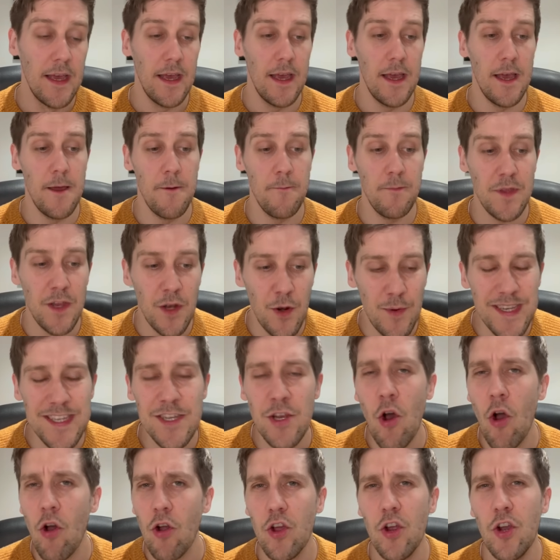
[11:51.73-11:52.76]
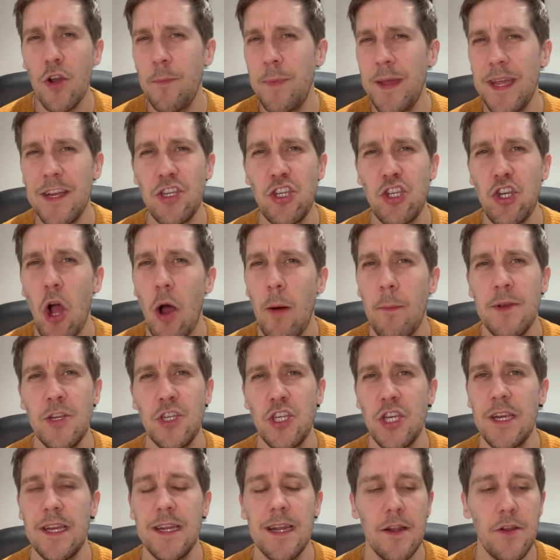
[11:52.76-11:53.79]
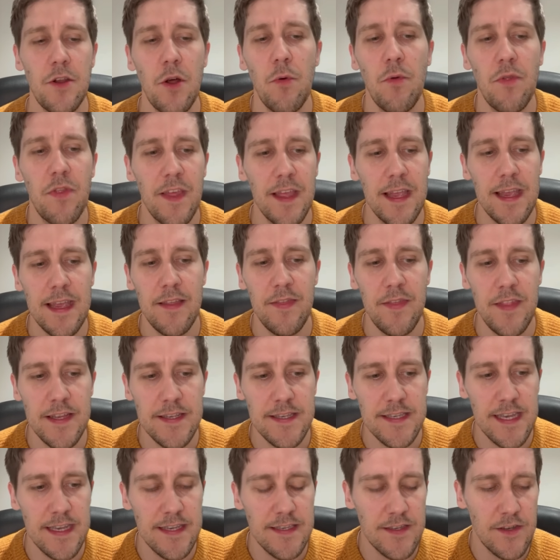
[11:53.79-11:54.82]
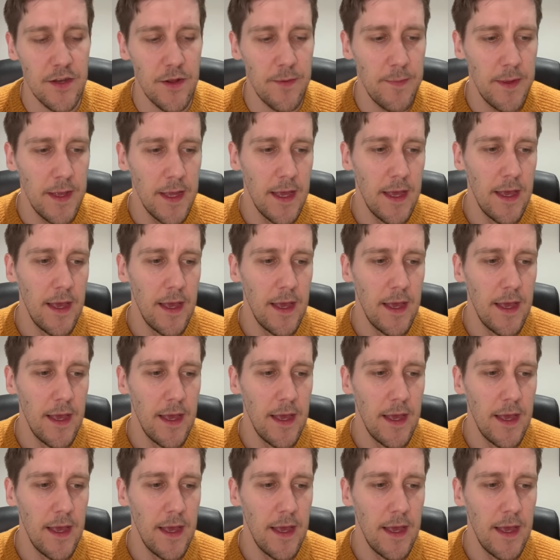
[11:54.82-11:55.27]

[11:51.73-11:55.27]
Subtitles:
You know, he's not going to be a shot machine, I don't think, in this system,